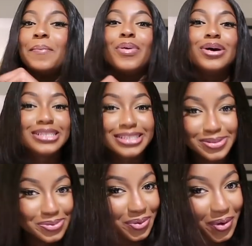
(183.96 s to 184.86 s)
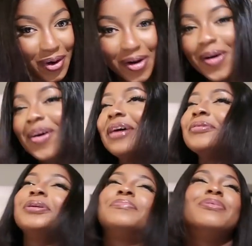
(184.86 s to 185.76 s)
punch the wall,
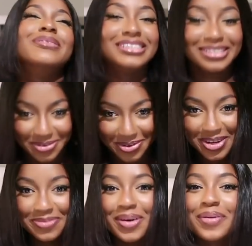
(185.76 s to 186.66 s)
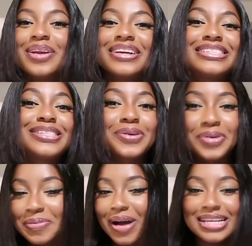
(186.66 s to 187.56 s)
I'm gonna punch the wall. If I want to
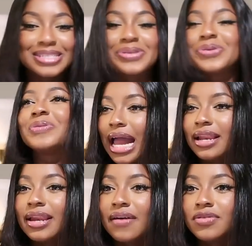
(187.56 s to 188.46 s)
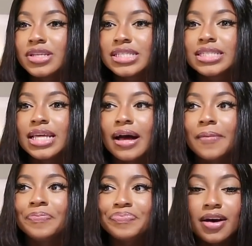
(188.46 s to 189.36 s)
scream, I scream. And I've noticed
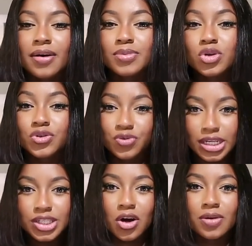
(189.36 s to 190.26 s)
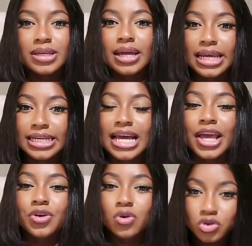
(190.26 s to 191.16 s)
that those feelings comes out less,
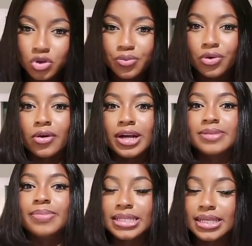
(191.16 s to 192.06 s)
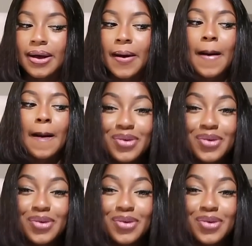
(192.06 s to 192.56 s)
and you also progress better.